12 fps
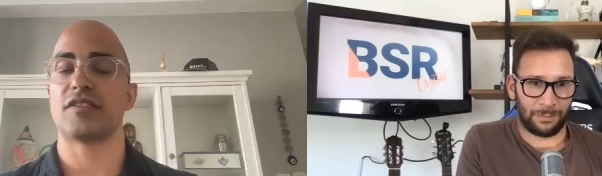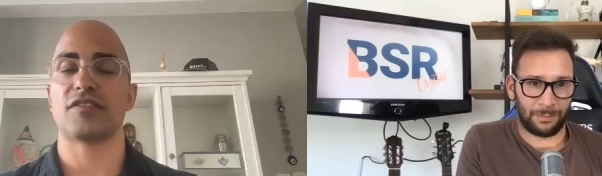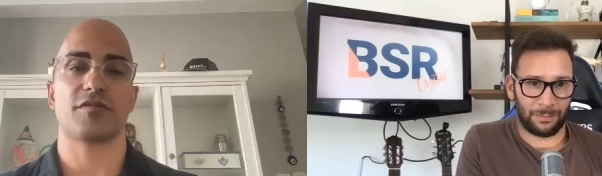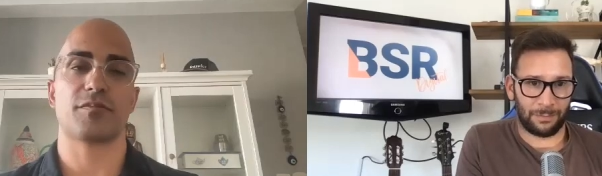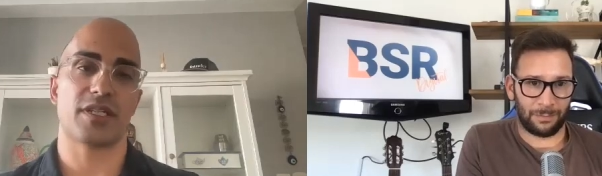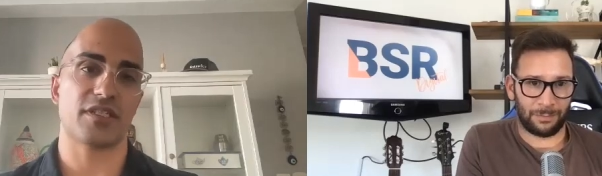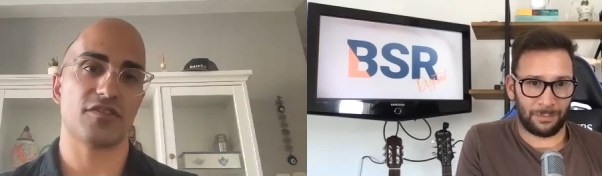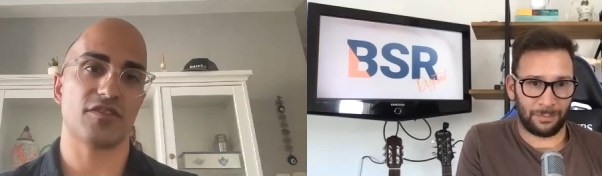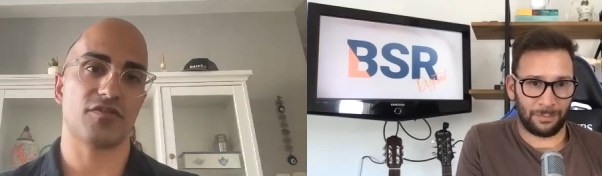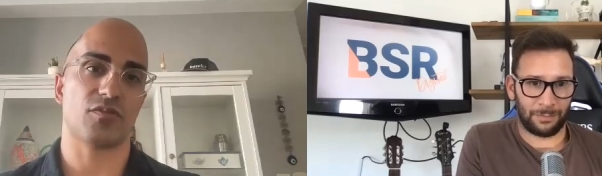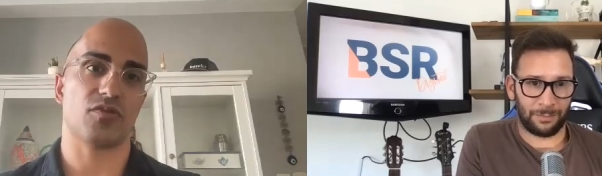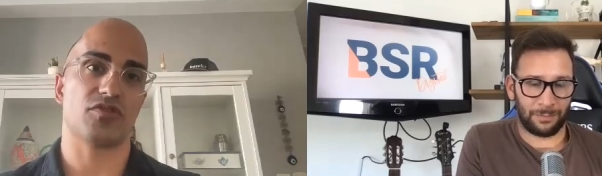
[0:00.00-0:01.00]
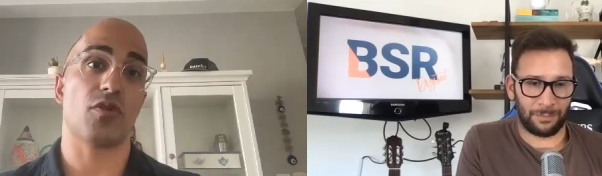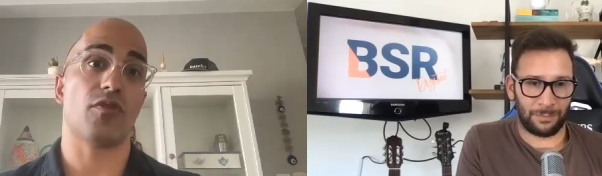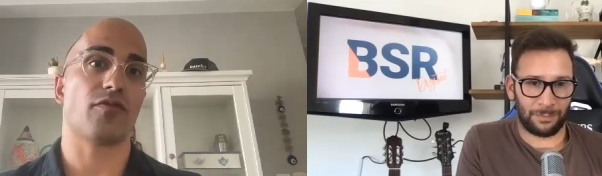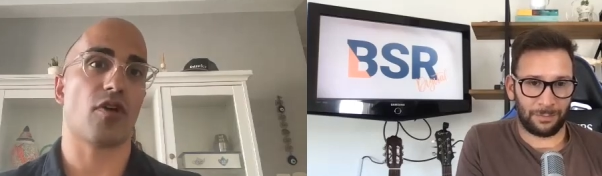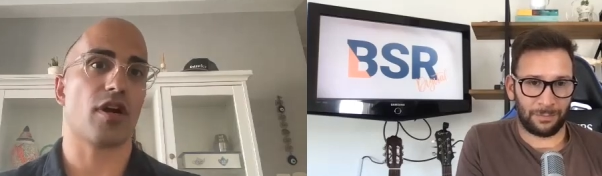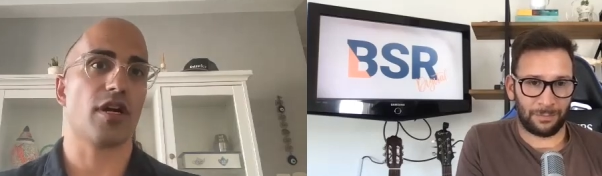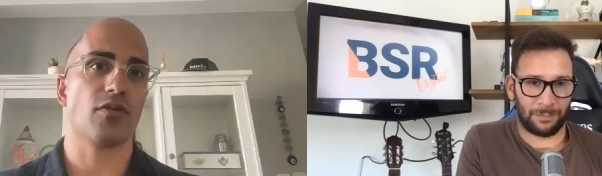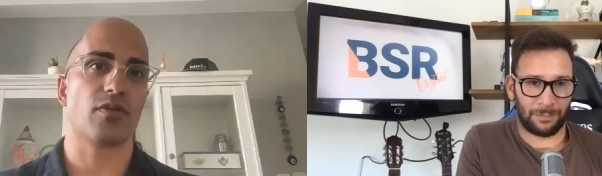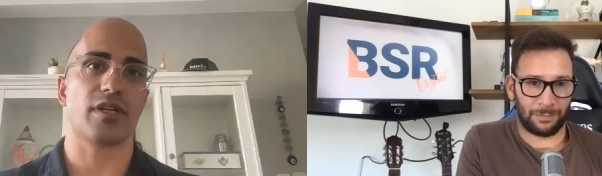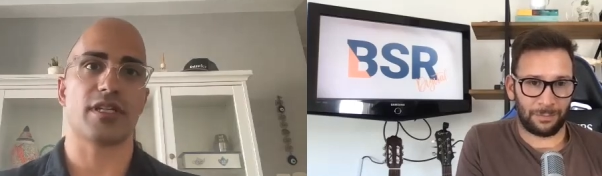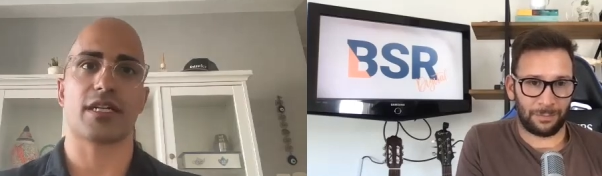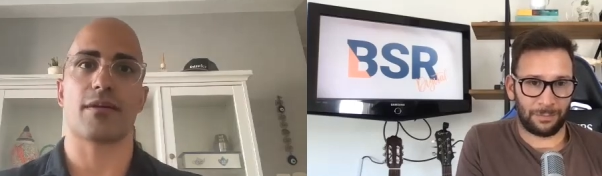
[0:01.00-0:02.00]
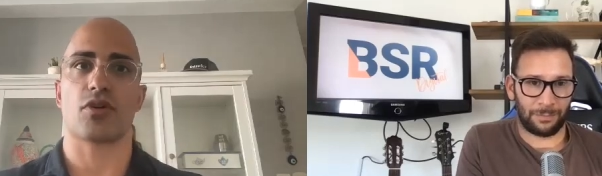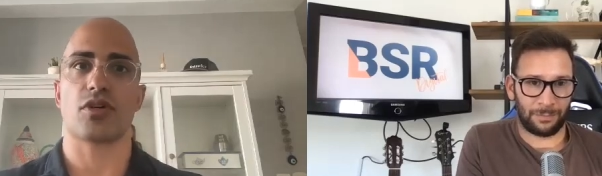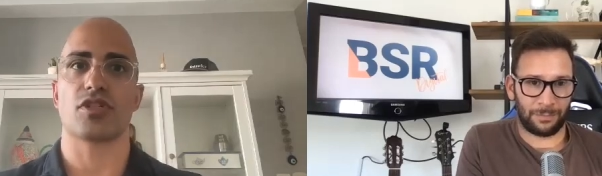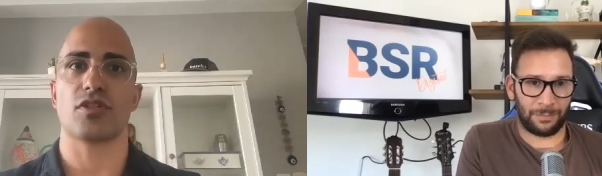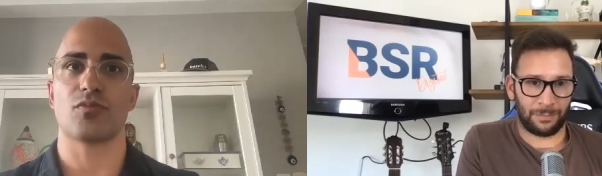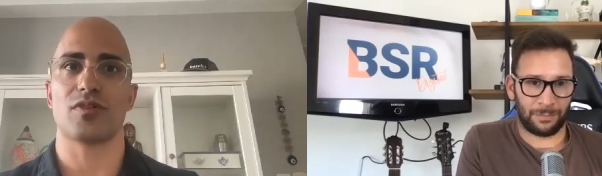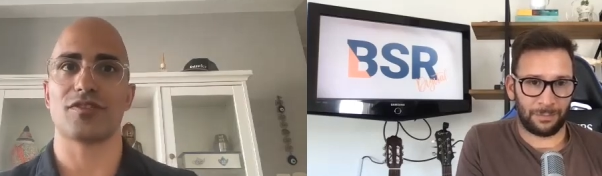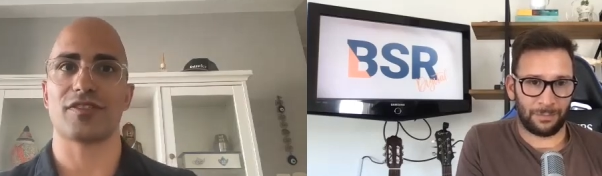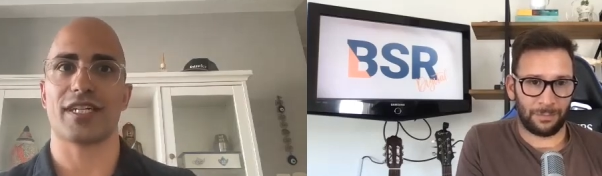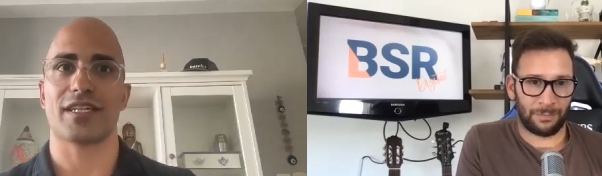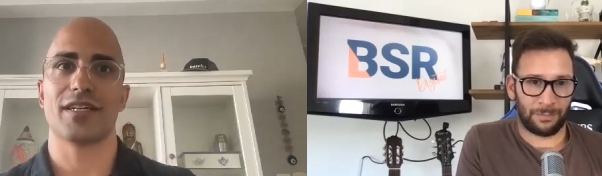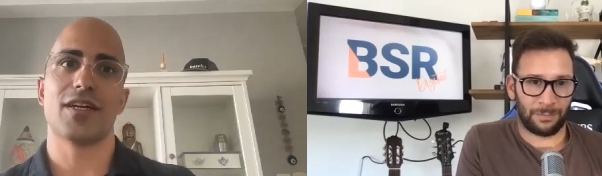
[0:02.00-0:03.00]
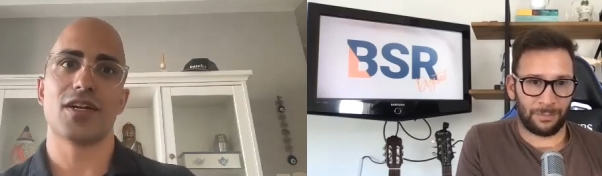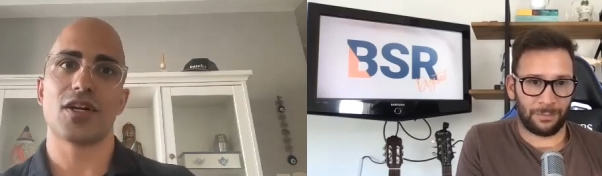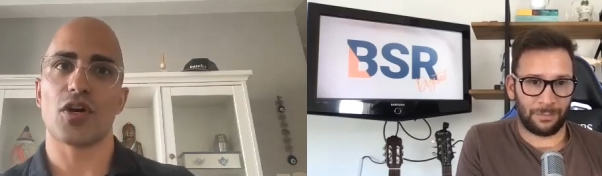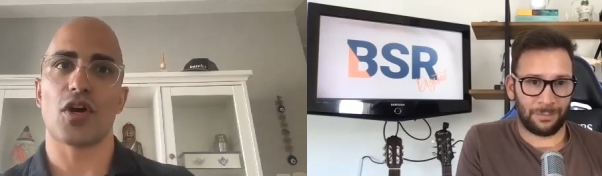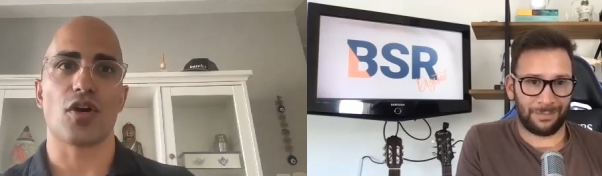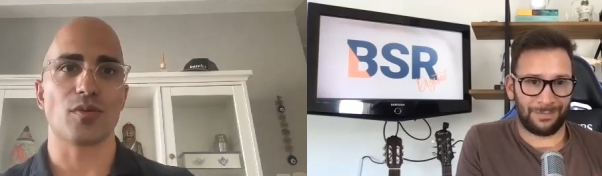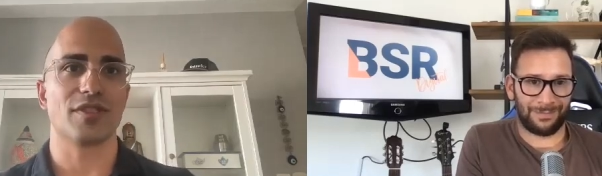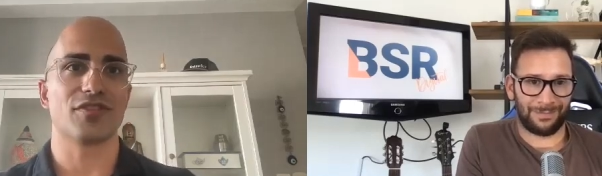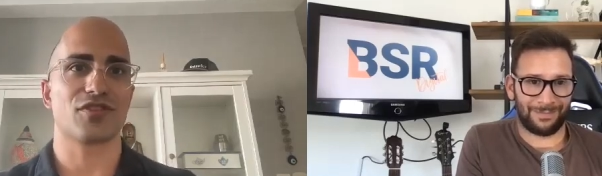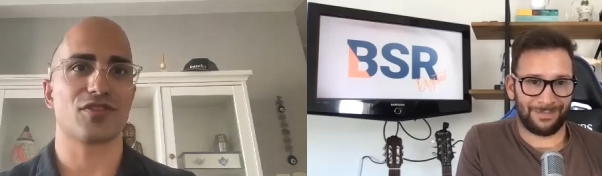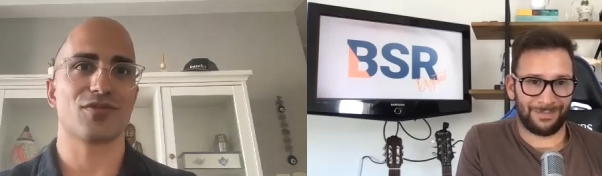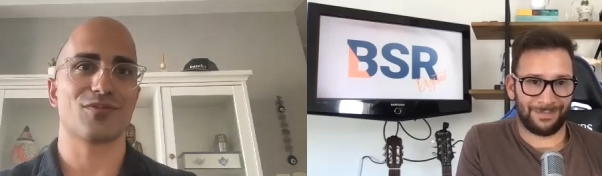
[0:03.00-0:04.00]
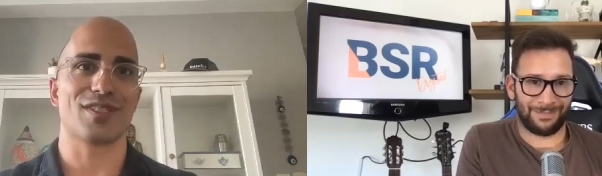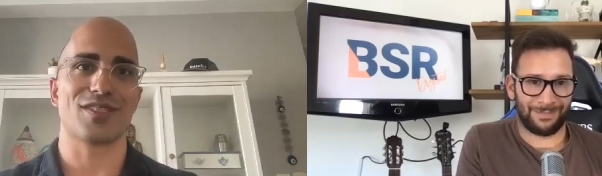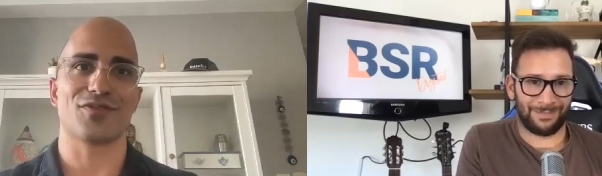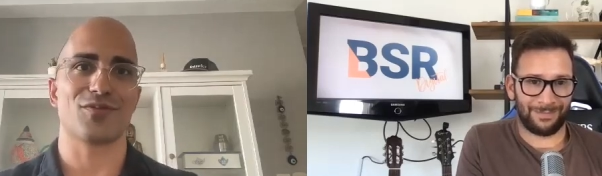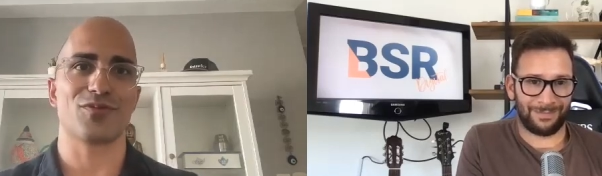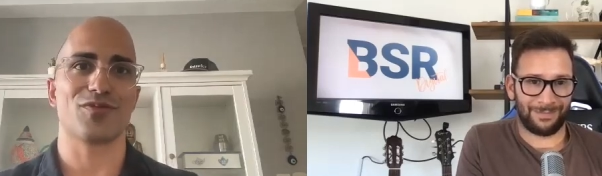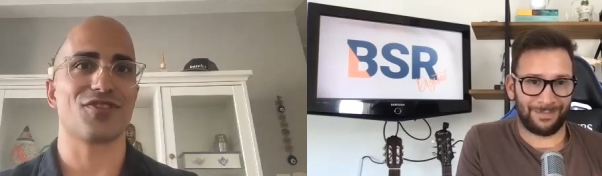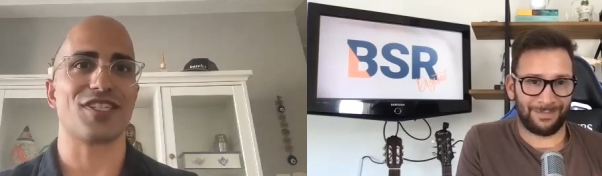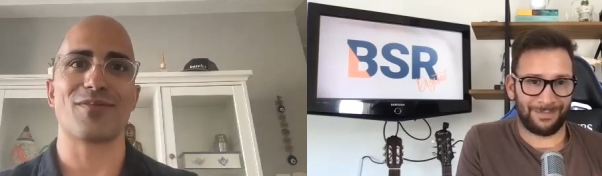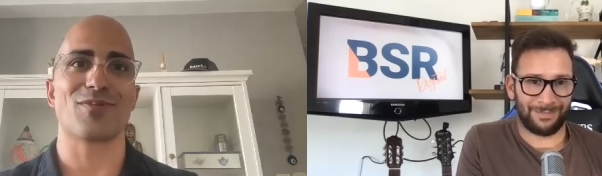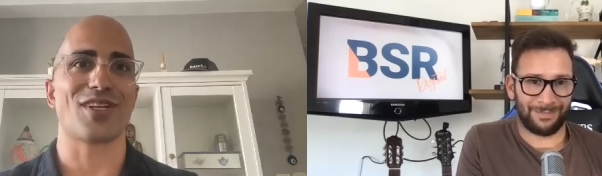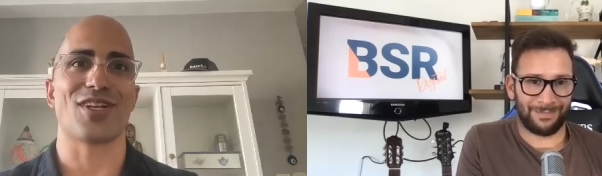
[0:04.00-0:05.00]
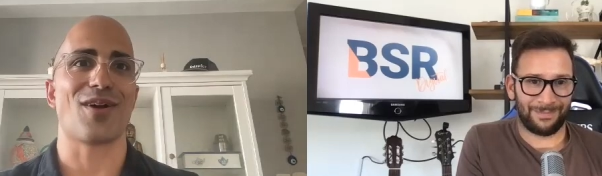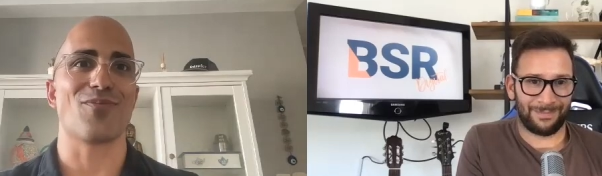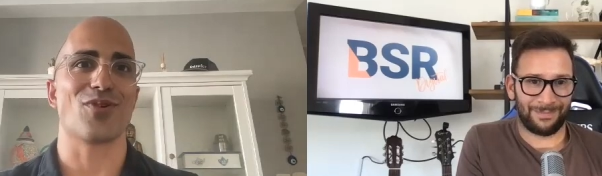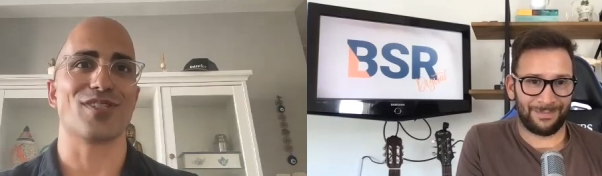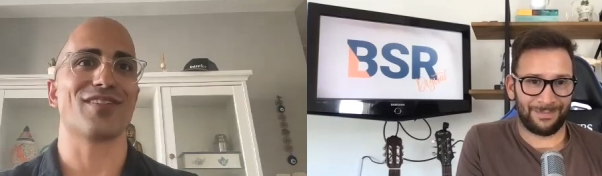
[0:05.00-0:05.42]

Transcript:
Speaker 1: these experiences so far where like a merchant was like, oh, this this seemed a lot more